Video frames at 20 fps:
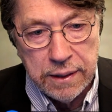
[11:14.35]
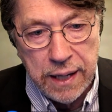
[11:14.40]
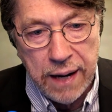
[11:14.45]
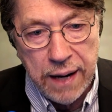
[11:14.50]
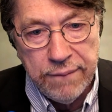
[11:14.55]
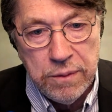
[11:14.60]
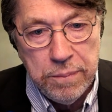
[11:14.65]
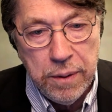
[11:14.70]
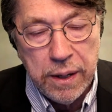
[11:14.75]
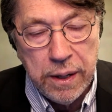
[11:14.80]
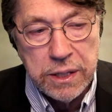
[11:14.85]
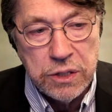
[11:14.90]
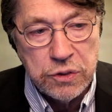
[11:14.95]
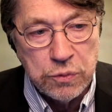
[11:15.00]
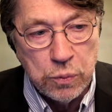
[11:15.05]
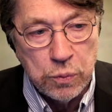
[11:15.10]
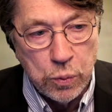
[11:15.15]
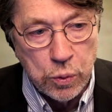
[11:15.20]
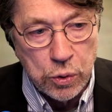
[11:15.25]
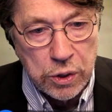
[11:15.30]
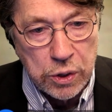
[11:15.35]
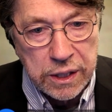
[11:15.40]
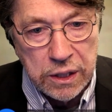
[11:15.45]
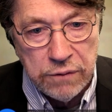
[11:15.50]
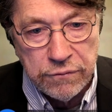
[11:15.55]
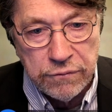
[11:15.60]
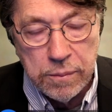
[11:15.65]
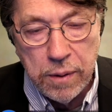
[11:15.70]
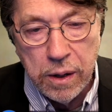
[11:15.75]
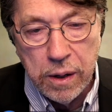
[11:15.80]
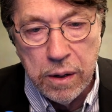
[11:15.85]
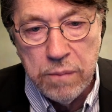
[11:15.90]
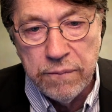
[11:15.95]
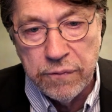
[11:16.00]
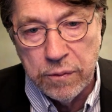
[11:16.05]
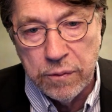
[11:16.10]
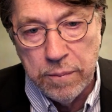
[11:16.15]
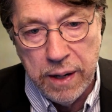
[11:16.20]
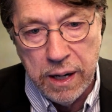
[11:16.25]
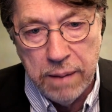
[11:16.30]
Everybody is working from home
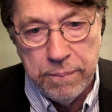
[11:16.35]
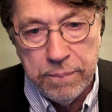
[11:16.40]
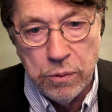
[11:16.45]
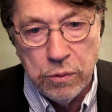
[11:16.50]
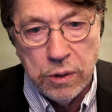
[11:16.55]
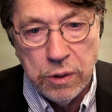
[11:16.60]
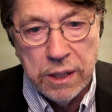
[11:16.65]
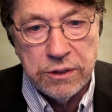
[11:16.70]
from Apple,